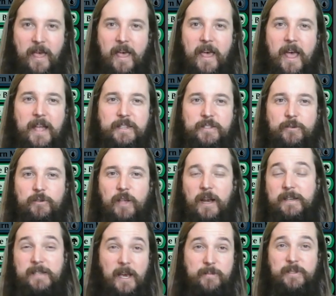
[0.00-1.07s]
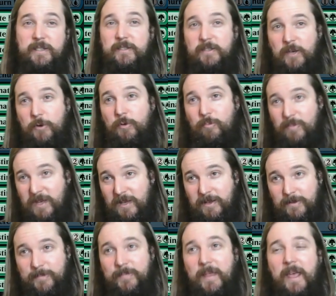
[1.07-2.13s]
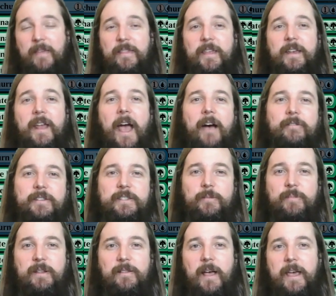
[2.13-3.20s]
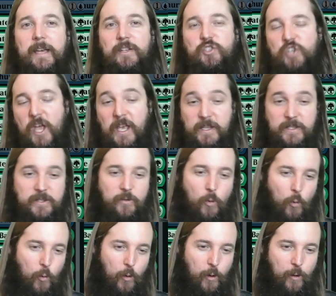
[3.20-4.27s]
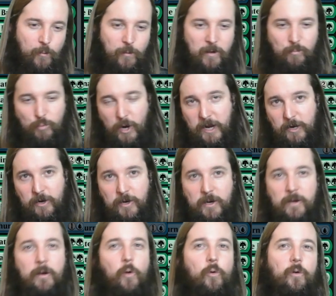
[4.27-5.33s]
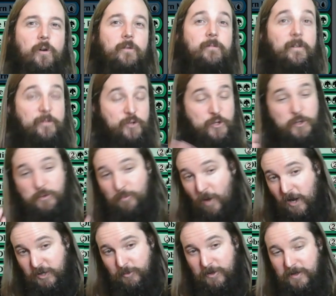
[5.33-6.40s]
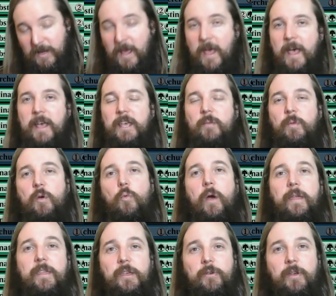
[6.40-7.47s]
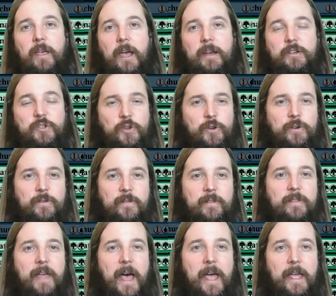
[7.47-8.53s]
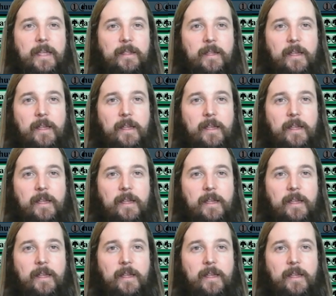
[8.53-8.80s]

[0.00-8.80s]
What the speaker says: And so a lot of times it can go to mill, and then having something like Jace or Realmbreaker or River Churn Monument can be a way that you can kind of turn that